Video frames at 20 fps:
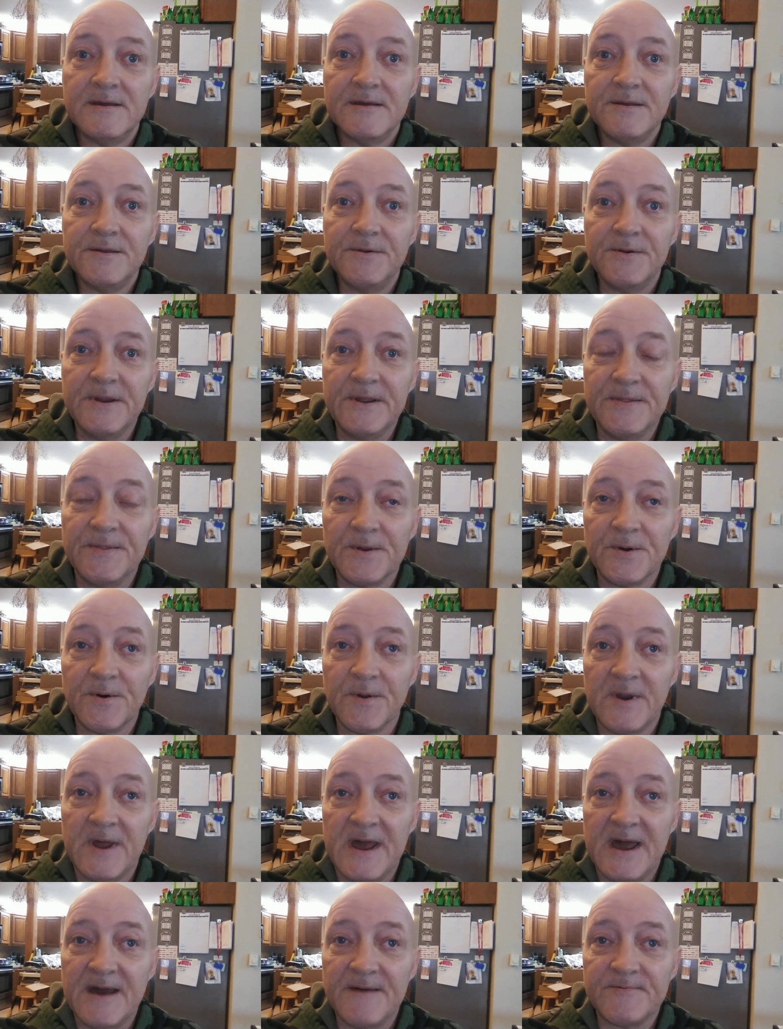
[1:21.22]
You're either going
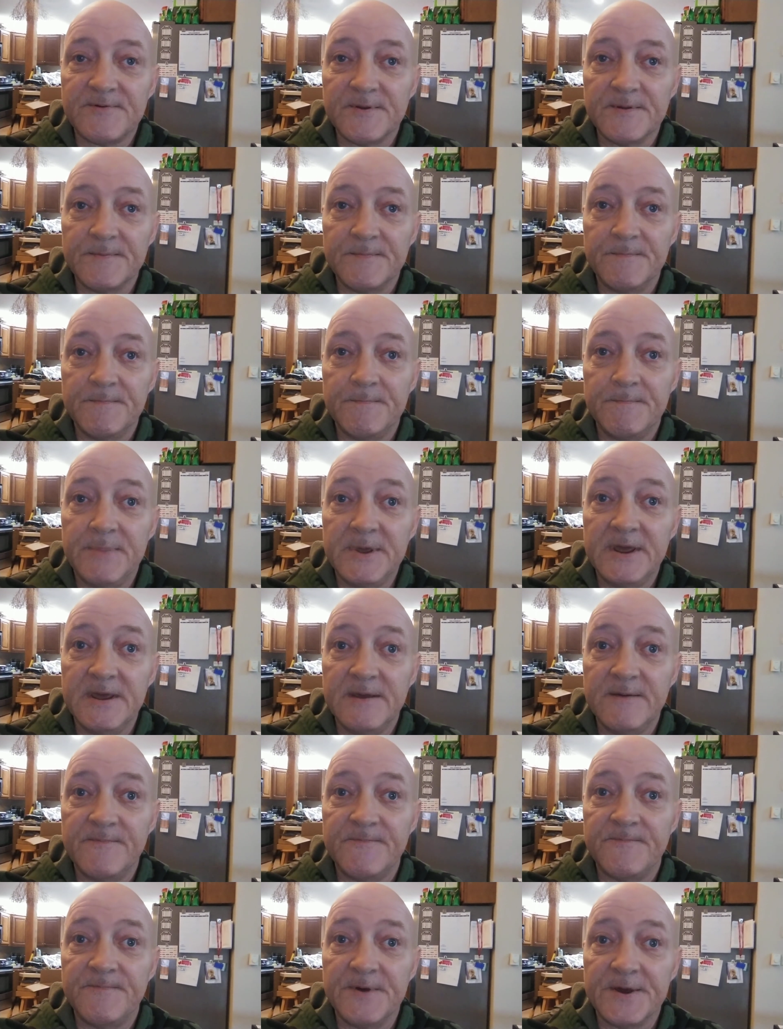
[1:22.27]
to have to
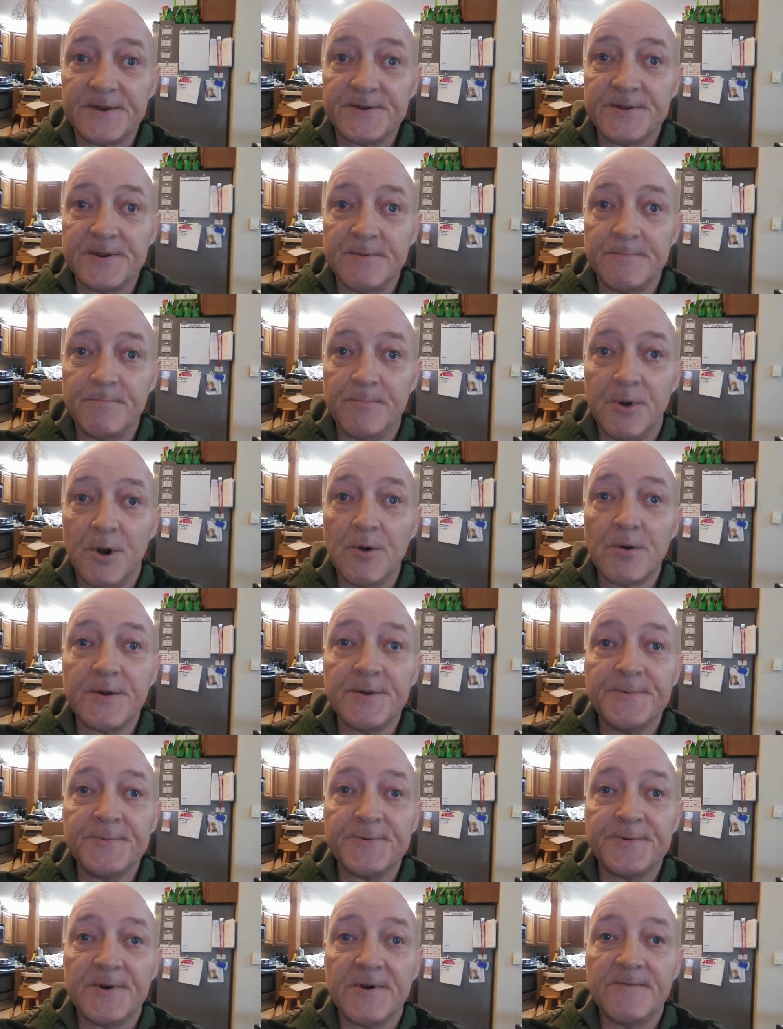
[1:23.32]
be fixing
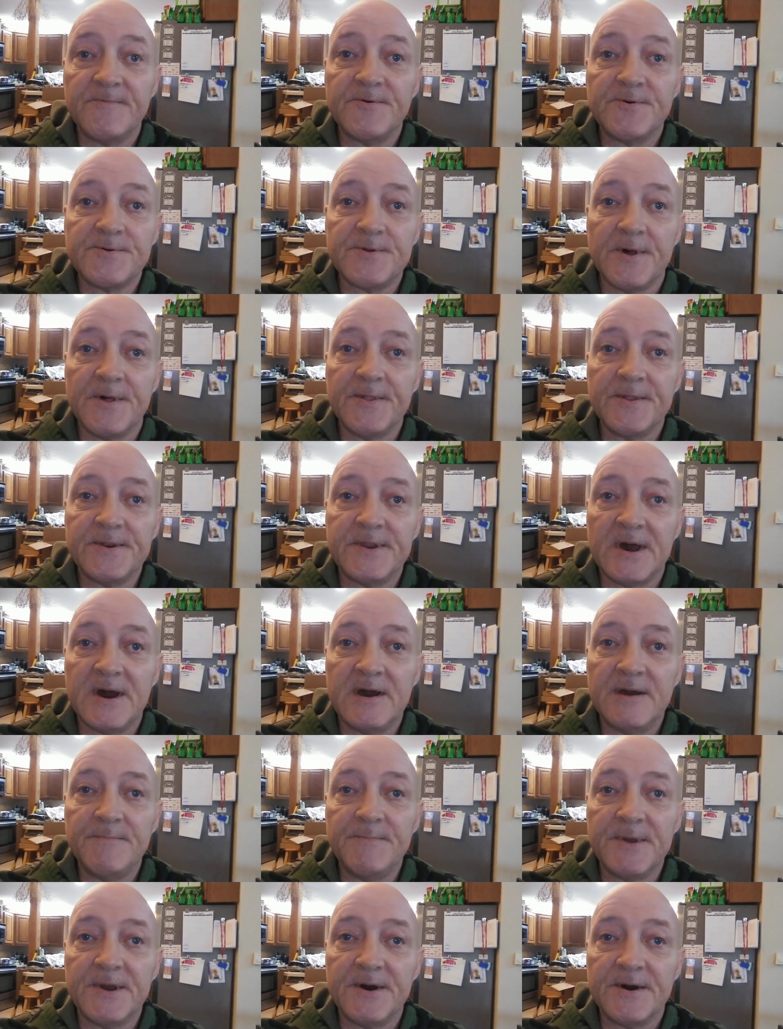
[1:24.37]
broken servers all the
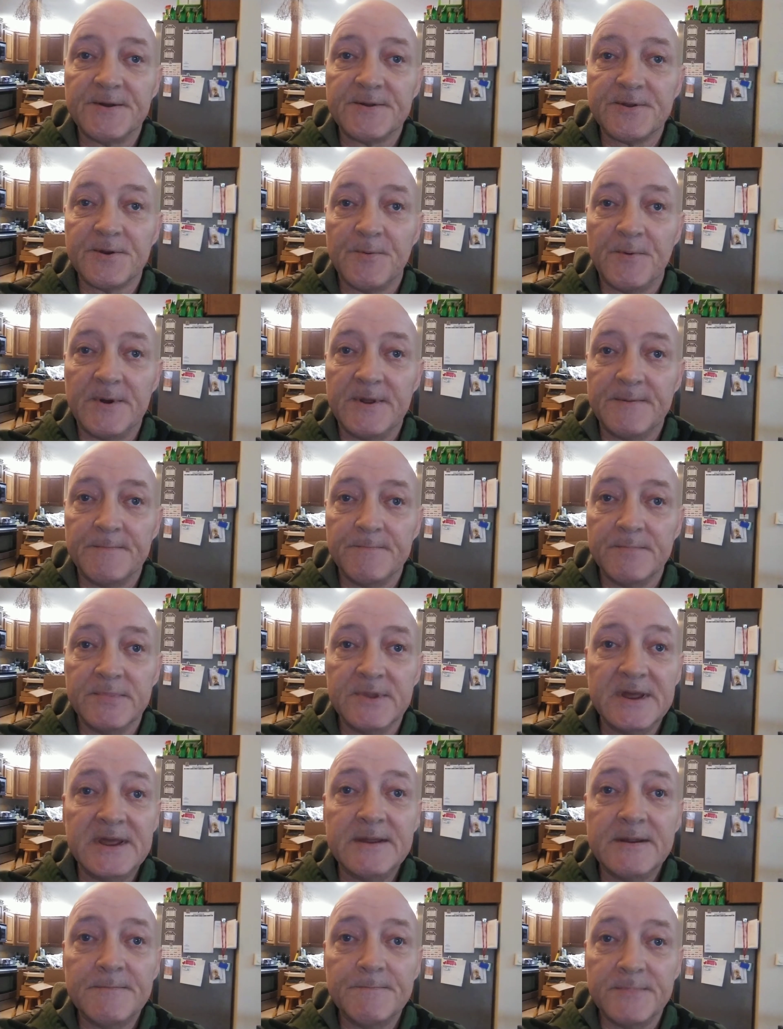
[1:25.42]
time because it went
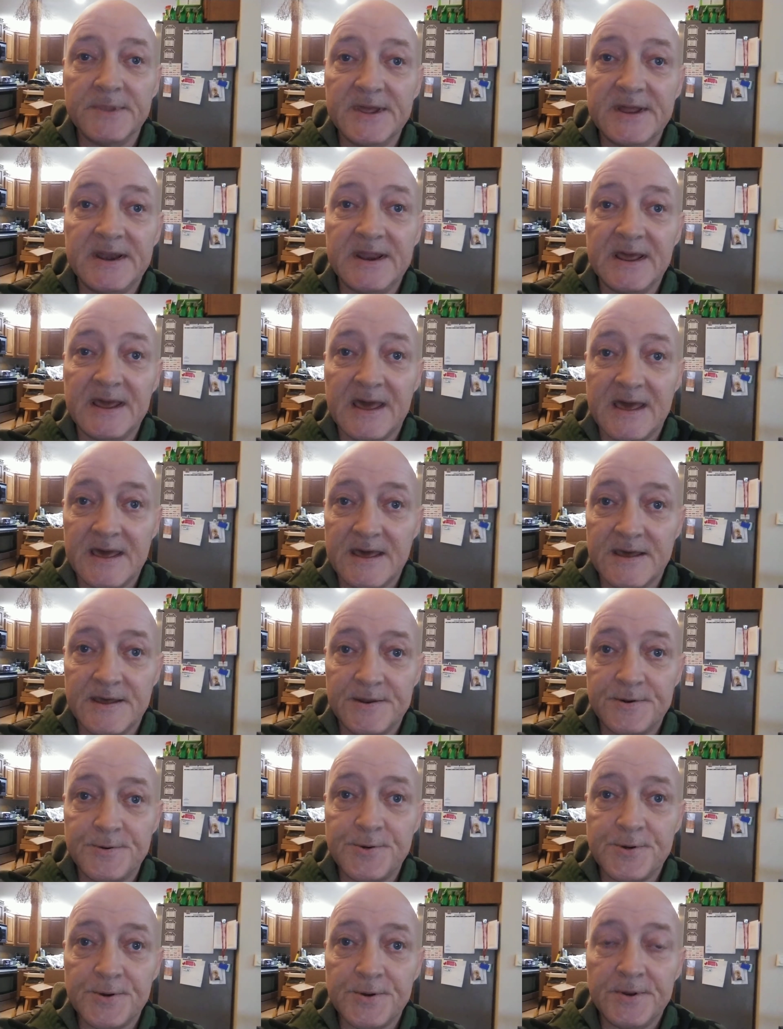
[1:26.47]
bleeding
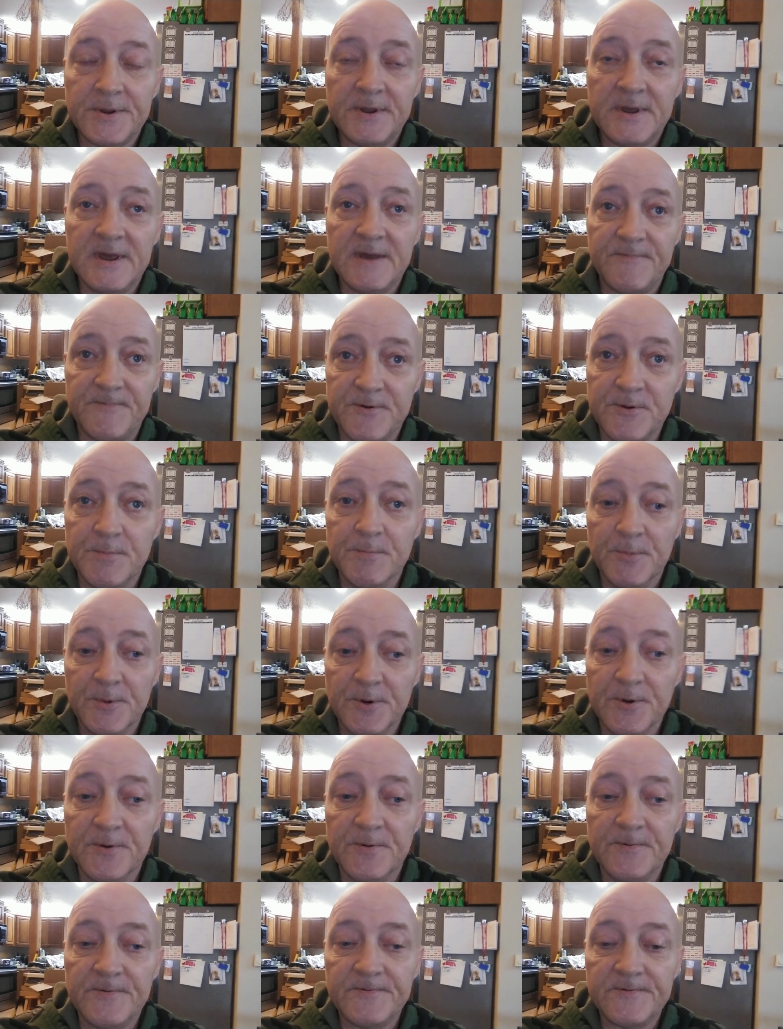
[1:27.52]
edge if you
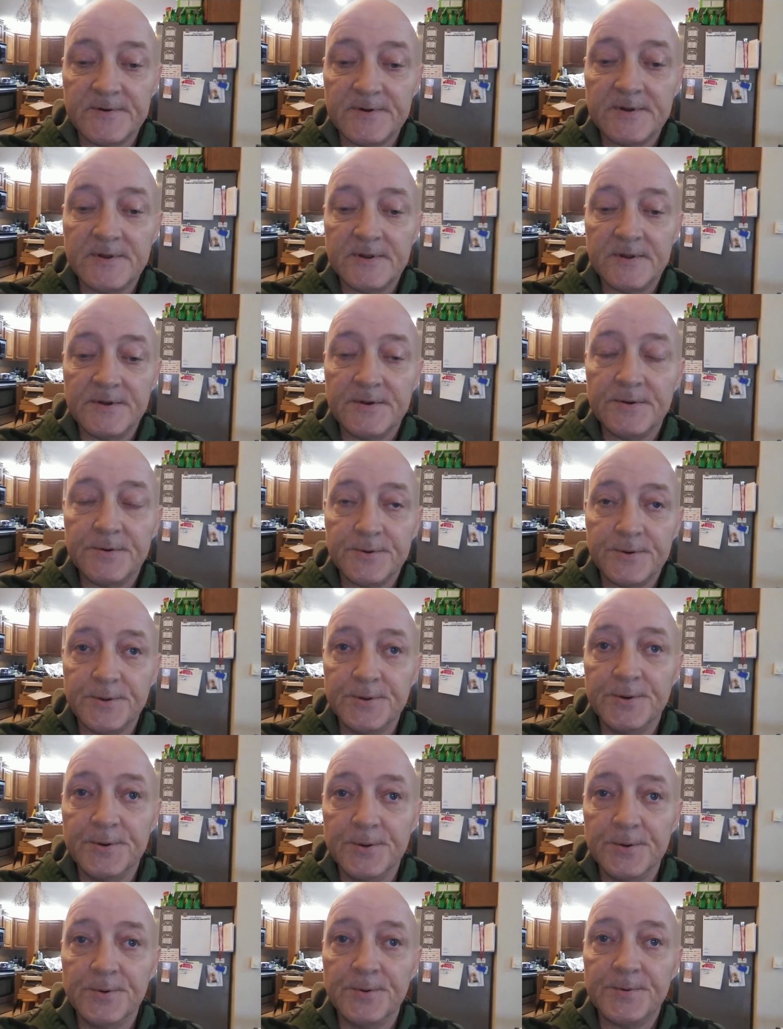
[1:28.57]
move
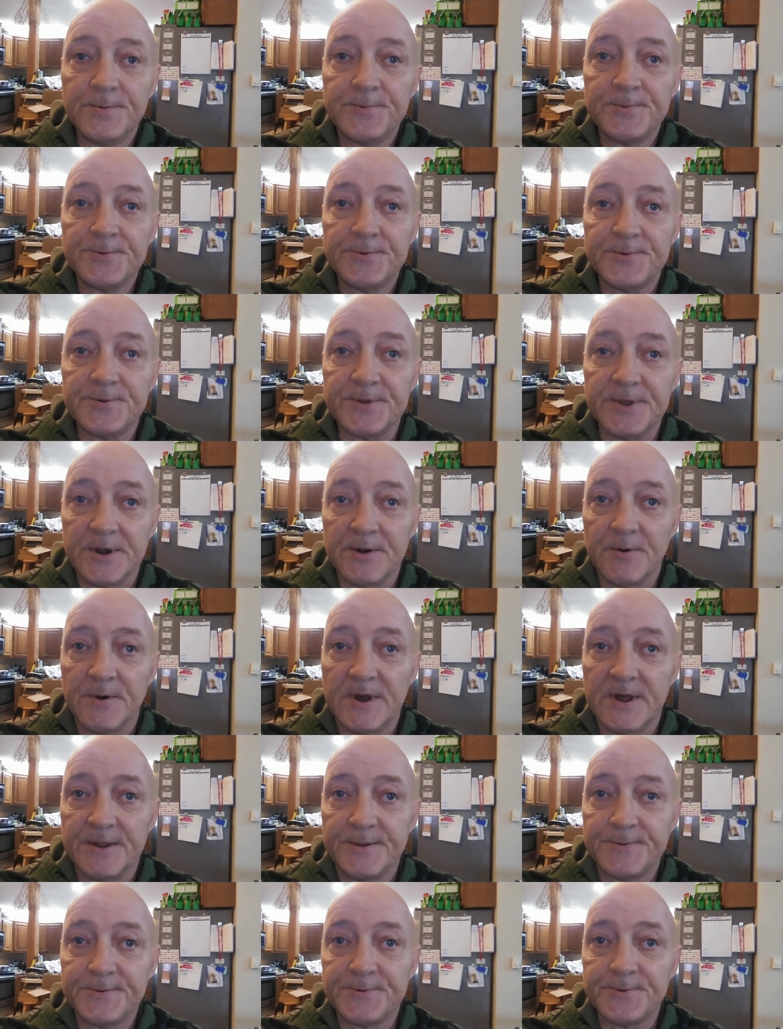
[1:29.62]
to
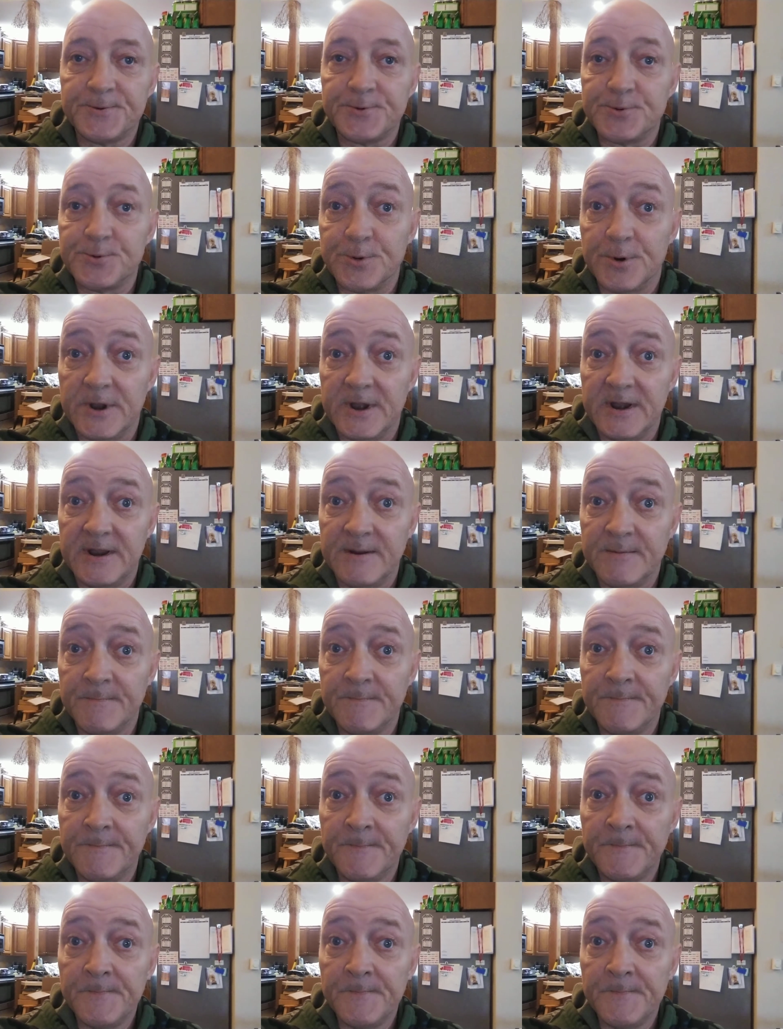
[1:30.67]
CentOS Stream,